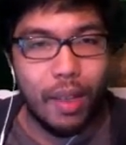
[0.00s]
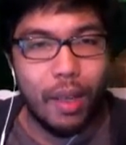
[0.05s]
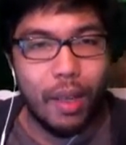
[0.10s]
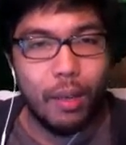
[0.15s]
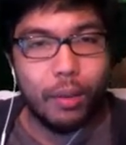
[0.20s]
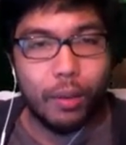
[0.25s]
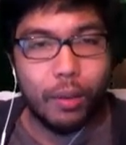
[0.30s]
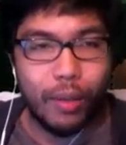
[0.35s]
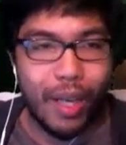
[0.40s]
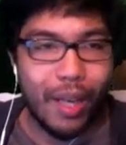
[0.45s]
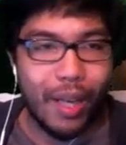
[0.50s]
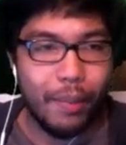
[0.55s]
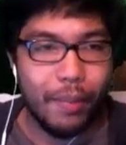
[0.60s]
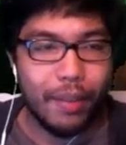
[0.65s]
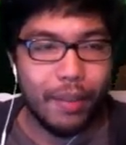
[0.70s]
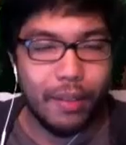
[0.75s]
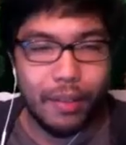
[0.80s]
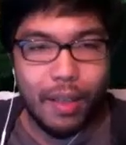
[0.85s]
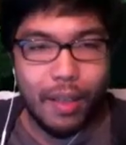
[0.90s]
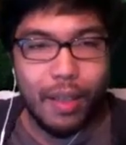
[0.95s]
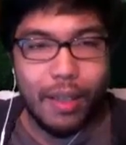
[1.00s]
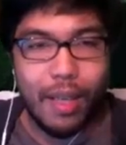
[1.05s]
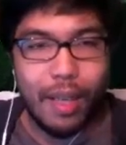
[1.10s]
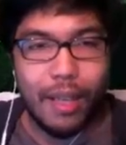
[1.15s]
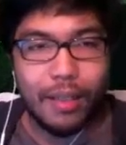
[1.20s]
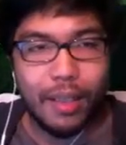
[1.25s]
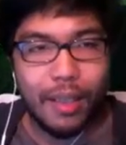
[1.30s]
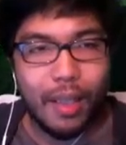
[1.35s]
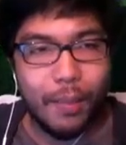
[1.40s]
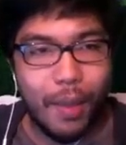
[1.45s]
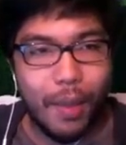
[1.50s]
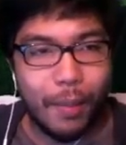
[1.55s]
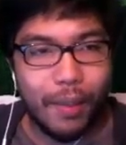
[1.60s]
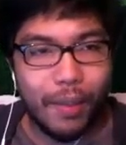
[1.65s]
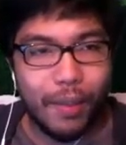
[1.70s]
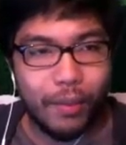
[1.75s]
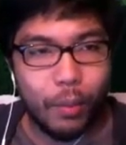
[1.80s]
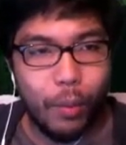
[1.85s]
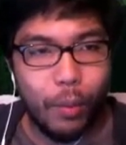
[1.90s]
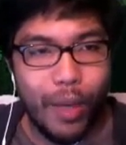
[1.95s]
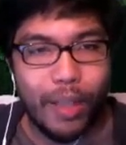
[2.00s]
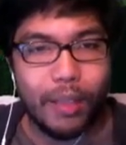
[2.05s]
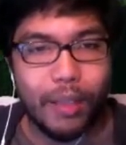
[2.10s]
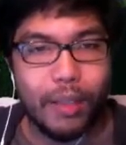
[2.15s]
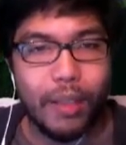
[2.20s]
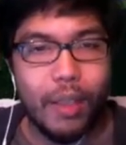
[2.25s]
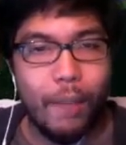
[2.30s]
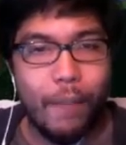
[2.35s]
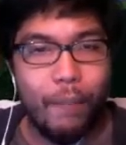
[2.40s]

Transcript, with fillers: Oh crap, it's not nighttime. I'm going to have to wait.